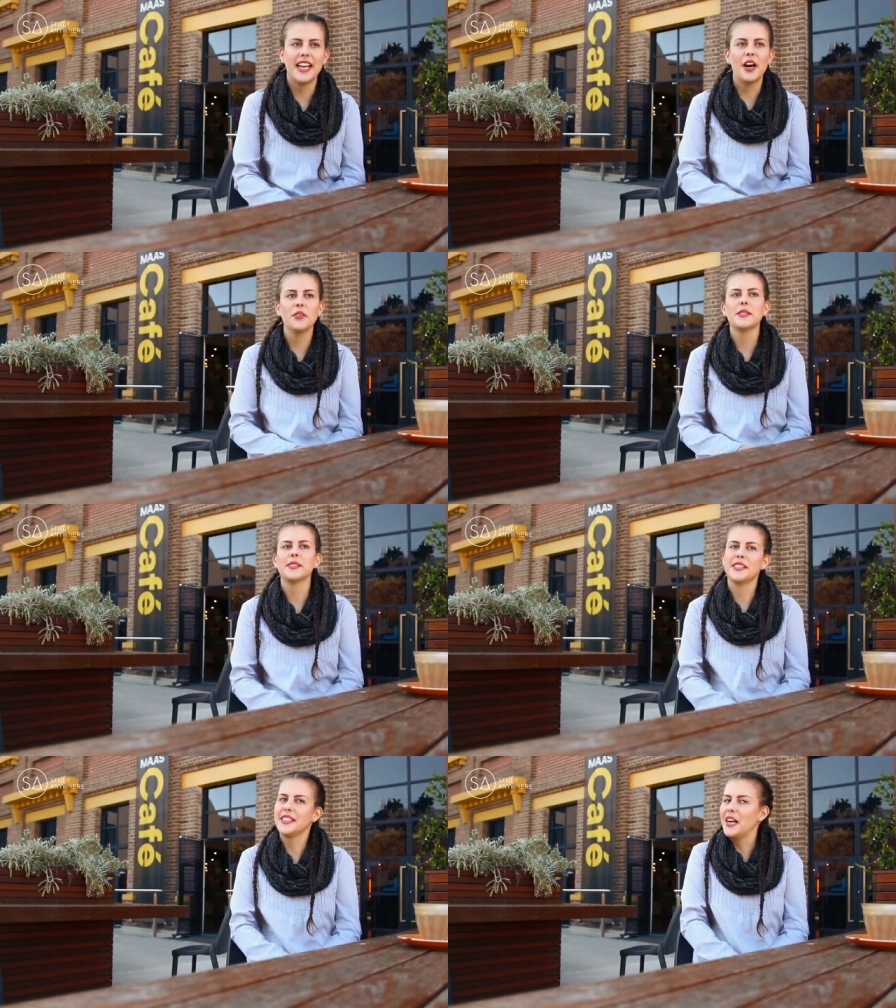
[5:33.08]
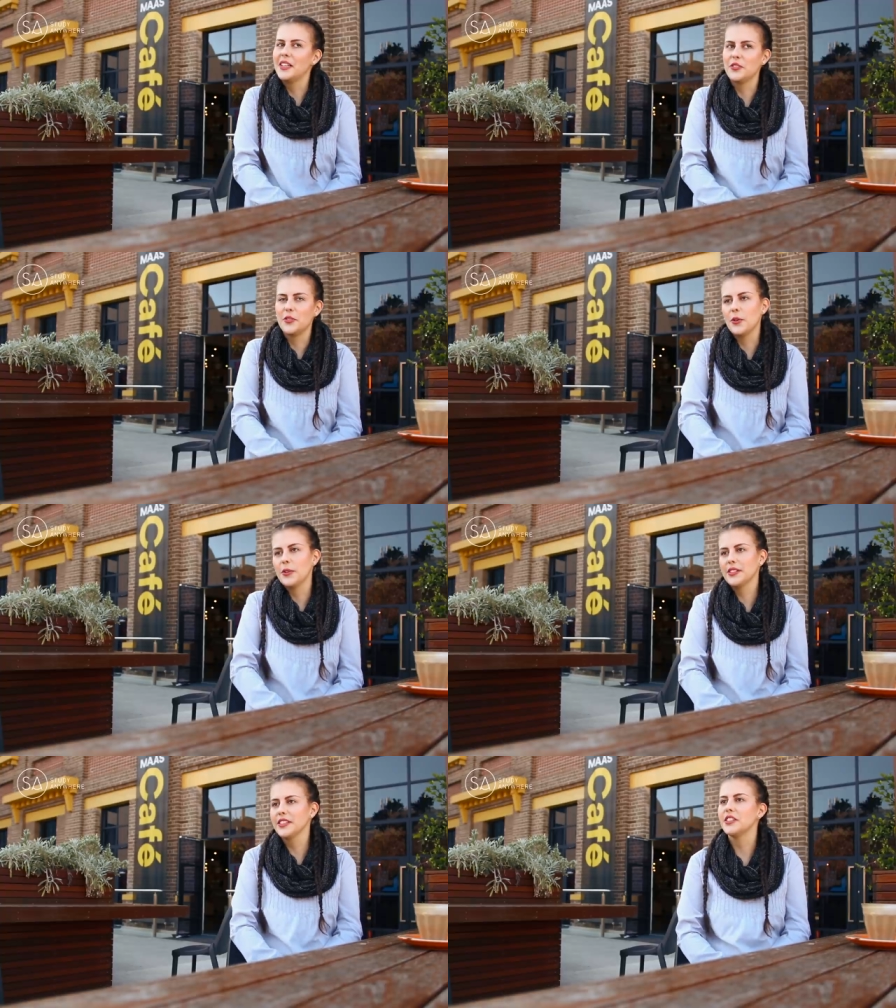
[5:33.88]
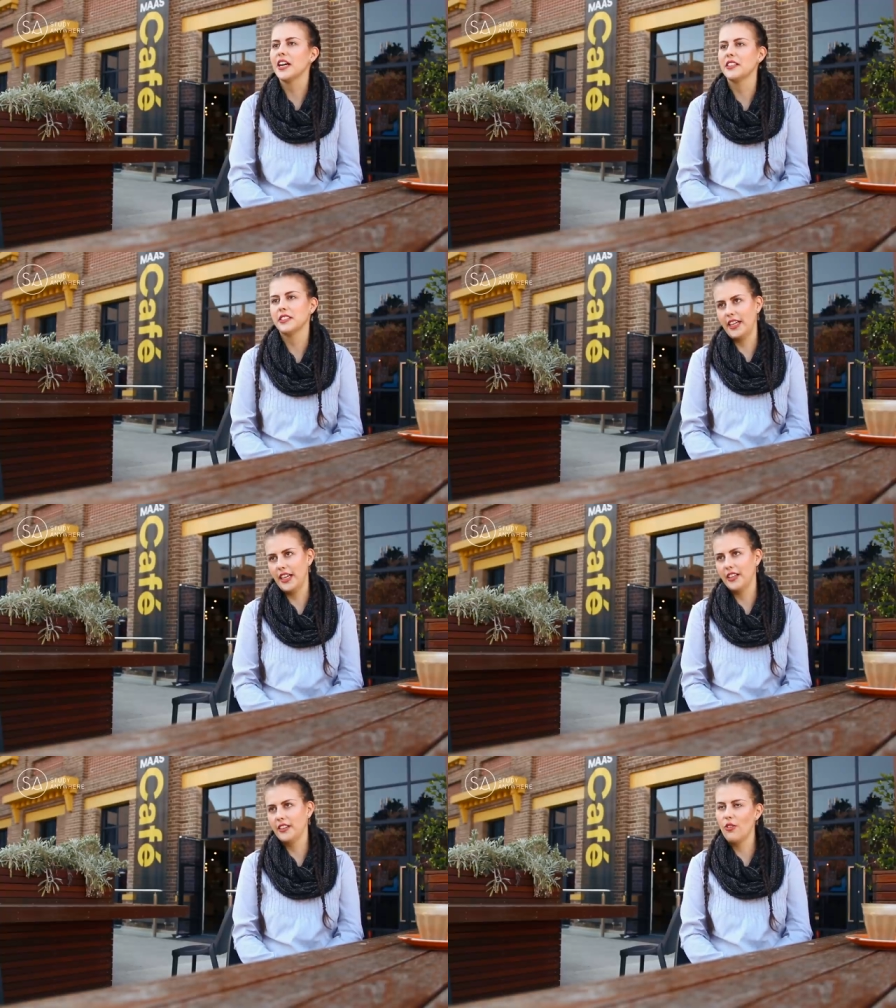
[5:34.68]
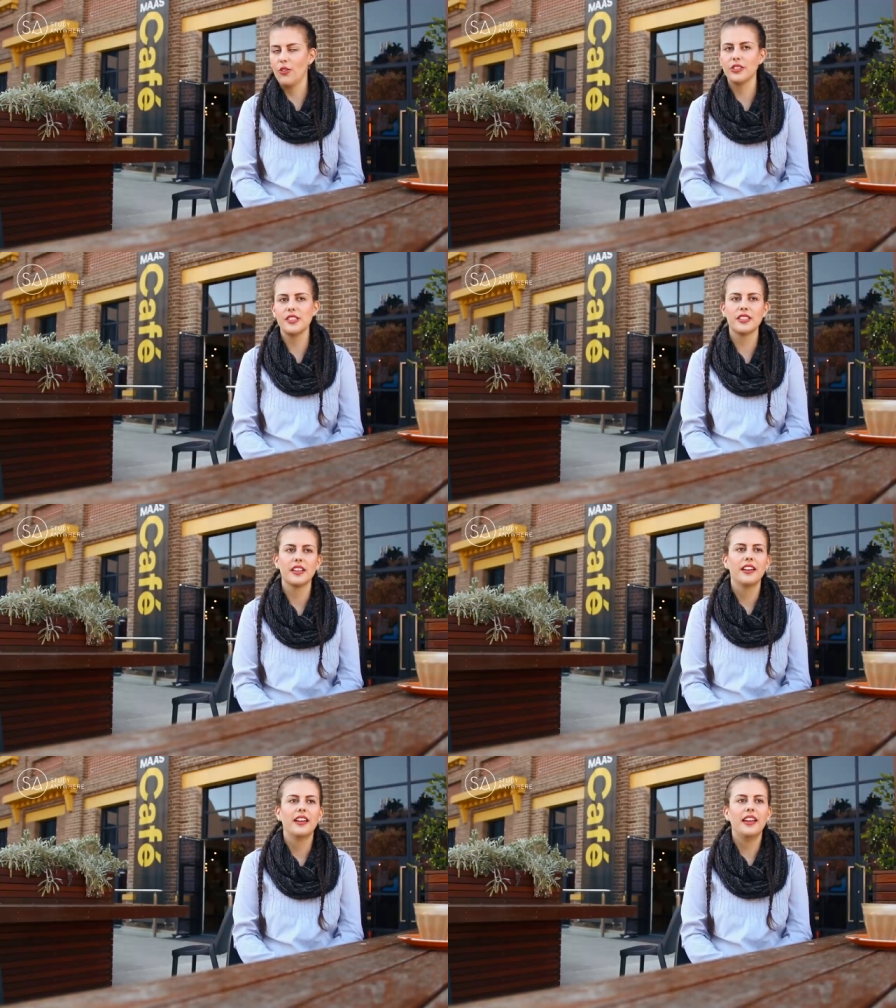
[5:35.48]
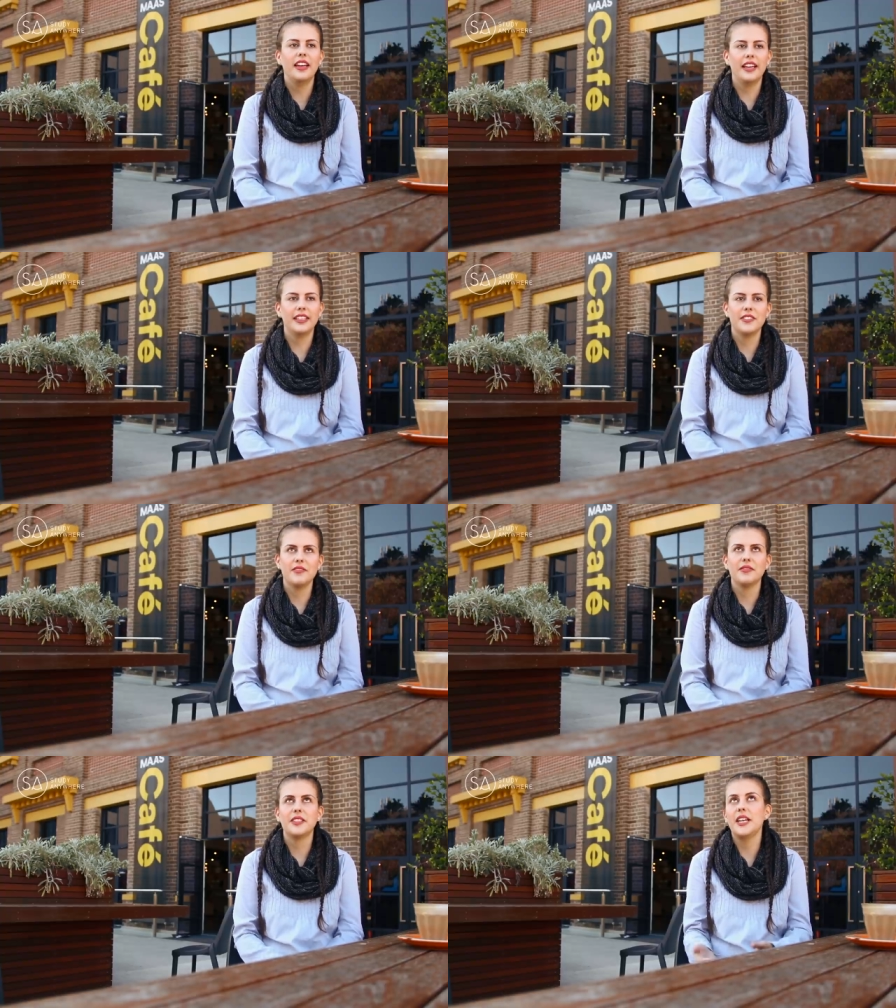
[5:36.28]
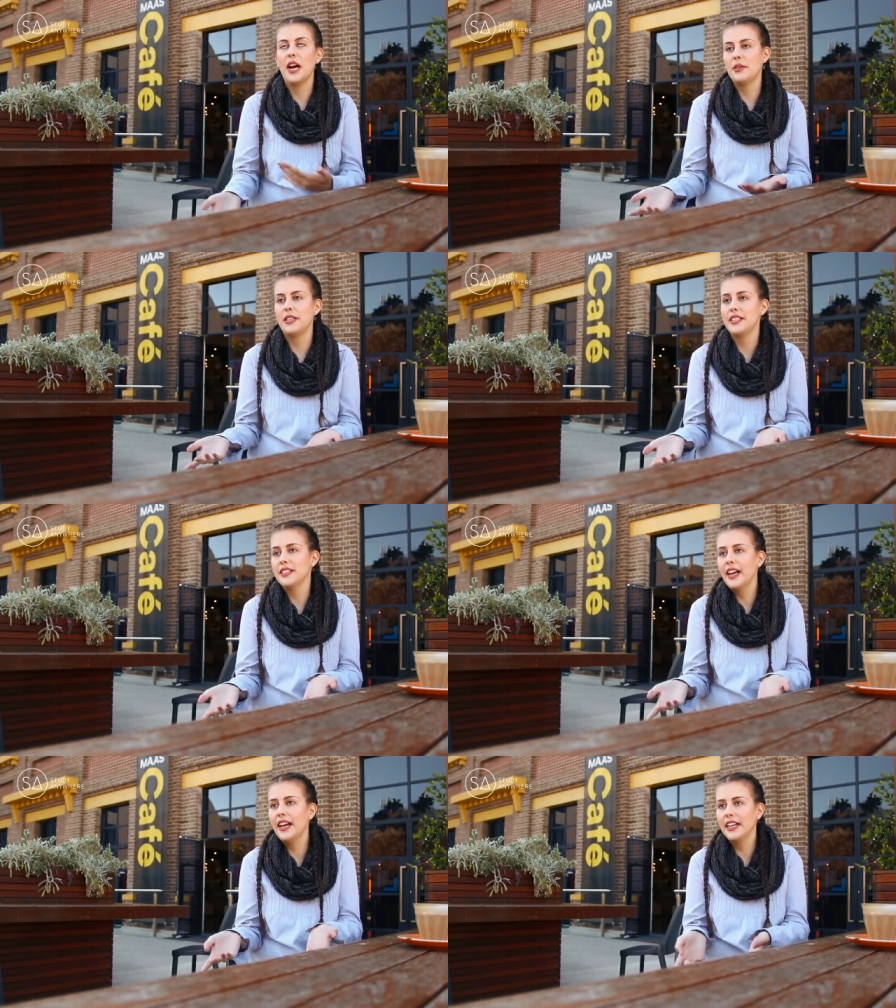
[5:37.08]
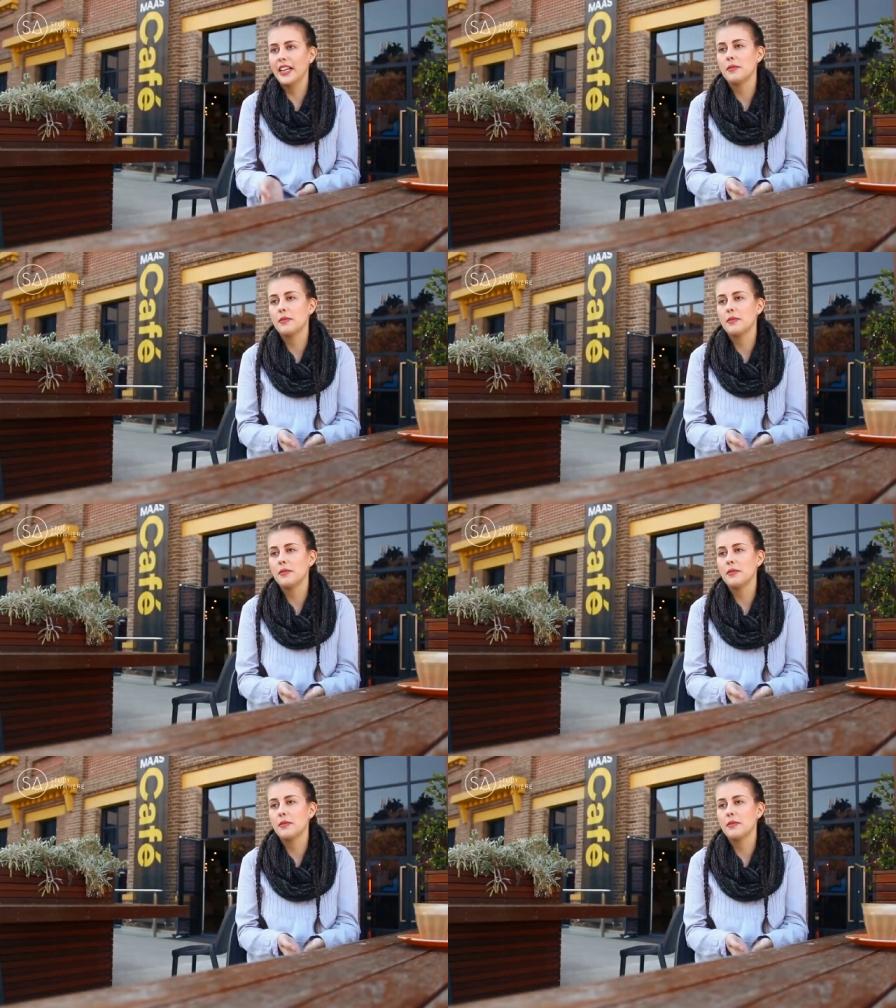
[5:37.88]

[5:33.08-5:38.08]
now is the start, of course, the childcare course and see how it is like.